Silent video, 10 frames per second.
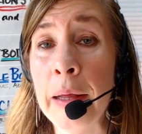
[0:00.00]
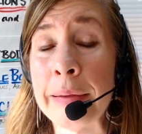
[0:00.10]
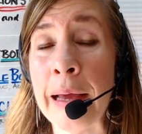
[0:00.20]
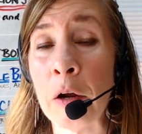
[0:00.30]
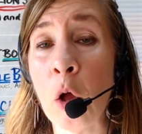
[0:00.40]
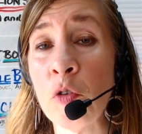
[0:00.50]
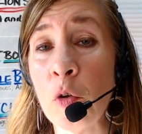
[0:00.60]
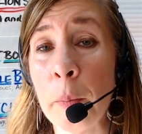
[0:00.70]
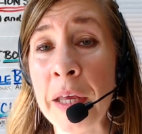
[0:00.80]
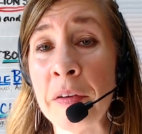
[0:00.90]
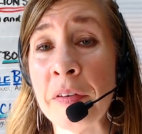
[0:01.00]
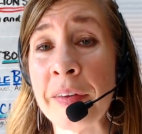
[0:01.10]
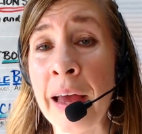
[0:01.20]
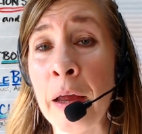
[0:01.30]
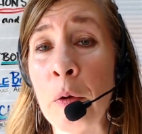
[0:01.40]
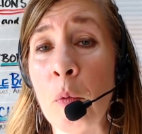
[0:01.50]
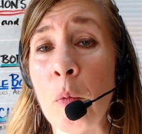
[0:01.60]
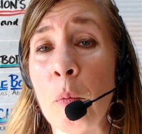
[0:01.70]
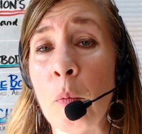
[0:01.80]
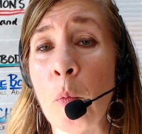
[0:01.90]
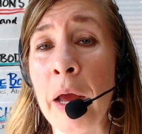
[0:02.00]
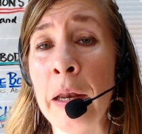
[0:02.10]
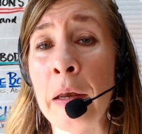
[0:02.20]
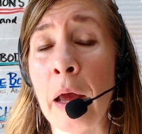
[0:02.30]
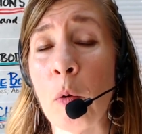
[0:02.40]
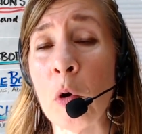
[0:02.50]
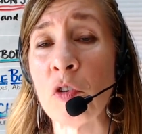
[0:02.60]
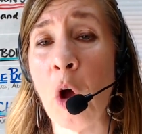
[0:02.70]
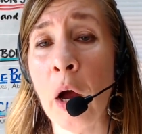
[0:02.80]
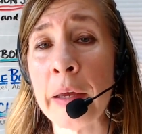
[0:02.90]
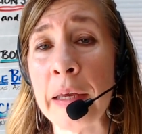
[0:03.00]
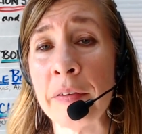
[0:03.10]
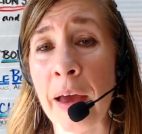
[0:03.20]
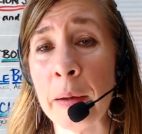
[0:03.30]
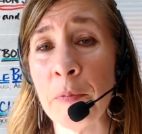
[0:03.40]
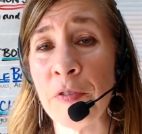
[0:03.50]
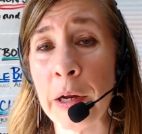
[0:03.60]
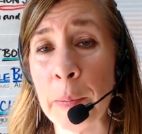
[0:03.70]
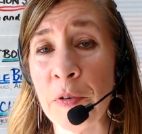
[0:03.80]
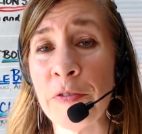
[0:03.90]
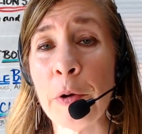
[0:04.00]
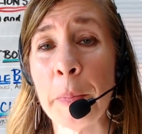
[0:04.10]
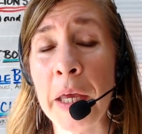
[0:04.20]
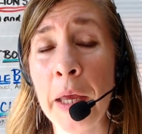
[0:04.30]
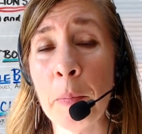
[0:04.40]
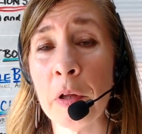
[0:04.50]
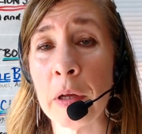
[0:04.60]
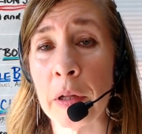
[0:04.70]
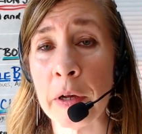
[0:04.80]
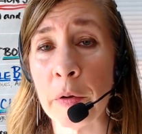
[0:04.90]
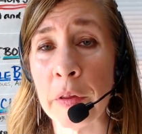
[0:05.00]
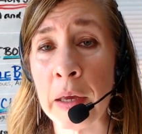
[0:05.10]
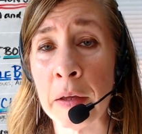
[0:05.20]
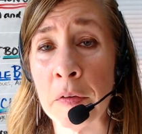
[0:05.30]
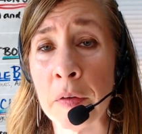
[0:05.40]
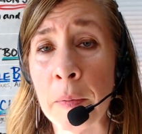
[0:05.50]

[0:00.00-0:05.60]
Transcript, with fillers: That also means that when we're talking time frames for being able to clear things,